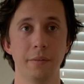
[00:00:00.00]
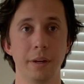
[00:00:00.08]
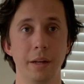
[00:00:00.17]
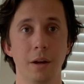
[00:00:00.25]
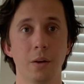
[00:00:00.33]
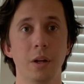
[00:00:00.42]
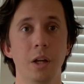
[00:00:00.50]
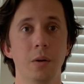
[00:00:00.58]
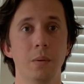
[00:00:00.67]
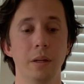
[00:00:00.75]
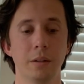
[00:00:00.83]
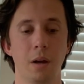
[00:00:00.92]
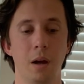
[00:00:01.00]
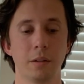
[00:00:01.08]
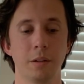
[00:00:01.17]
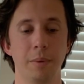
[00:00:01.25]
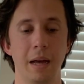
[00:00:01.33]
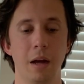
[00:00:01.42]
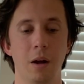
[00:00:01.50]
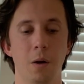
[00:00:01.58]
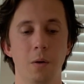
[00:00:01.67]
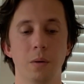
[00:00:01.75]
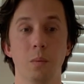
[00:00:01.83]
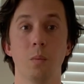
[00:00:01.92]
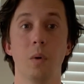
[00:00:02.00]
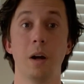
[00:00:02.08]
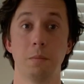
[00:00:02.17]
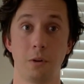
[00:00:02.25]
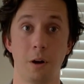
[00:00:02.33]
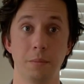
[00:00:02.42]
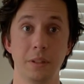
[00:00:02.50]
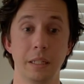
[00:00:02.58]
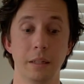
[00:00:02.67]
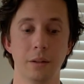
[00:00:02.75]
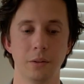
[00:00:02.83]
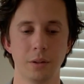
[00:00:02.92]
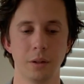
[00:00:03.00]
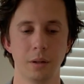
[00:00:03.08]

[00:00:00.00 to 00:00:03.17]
video, we talked about what a prompt is,